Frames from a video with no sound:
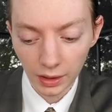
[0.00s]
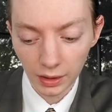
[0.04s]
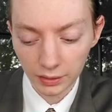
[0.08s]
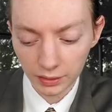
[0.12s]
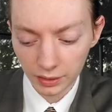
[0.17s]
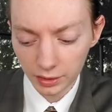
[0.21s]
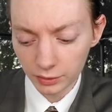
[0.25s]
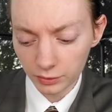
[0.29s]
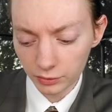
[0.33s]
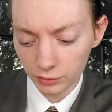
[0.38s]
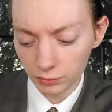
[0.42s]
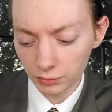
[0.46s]

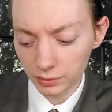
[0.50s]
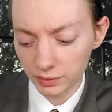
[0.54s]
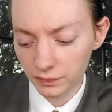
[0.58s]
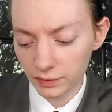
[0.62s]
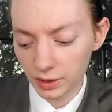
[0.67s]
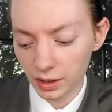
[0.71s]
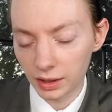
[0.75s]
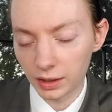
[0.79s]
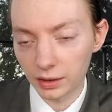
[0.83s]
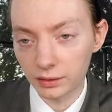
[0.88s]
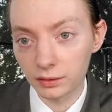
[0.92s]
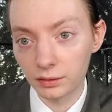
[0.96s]
Here's what we've
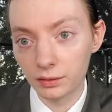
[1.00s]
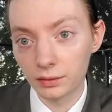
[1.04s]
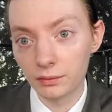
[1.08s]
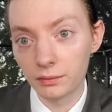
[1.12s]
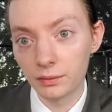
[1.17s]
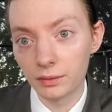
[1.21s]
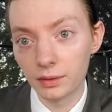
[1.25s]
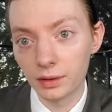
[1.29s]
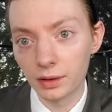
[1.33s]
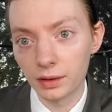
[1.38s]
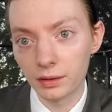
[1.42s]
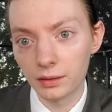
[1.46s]
got.
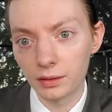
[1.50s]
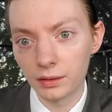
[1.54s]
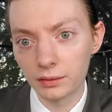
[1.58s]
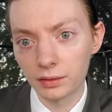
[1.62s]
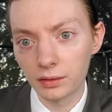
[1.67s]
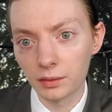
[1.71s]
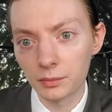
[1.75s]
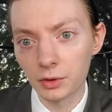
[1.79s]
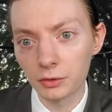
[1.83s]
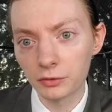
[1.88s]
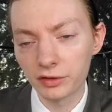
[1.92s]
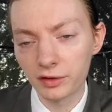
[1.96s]

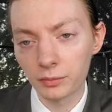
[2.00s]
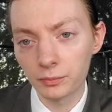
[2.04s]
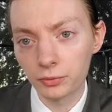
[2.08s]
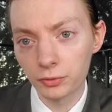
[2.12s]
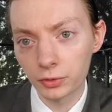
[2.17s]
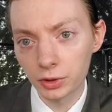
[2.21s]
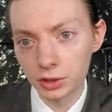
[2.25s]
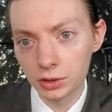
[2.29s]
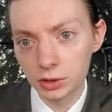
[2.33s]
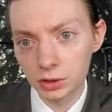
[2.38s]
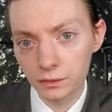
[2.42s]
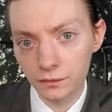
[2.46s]
The most
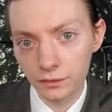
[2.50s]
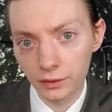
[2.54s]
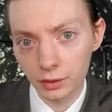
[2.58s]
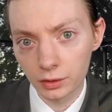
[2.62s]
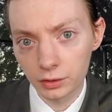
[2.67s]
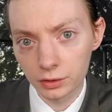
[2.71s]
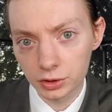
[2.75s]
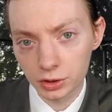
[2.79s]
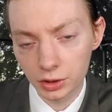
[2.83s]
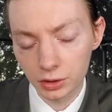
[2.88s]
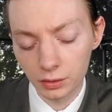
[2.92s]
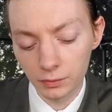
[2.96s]
abridged
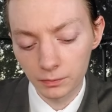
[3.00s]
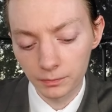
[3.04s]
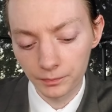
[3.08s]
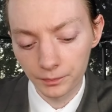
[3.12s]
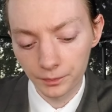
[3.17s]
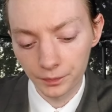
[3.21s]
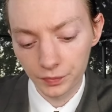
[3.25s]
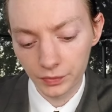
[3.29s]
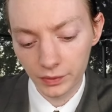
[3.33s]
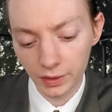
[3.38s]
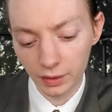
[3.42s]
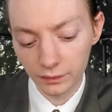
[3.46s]
version
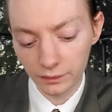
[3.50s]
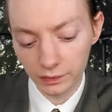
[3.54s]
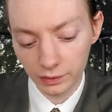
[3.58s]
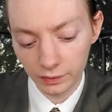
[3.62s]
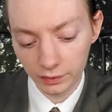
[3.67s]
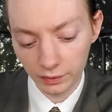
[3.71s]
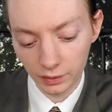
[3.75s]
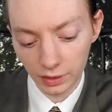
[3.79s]
of this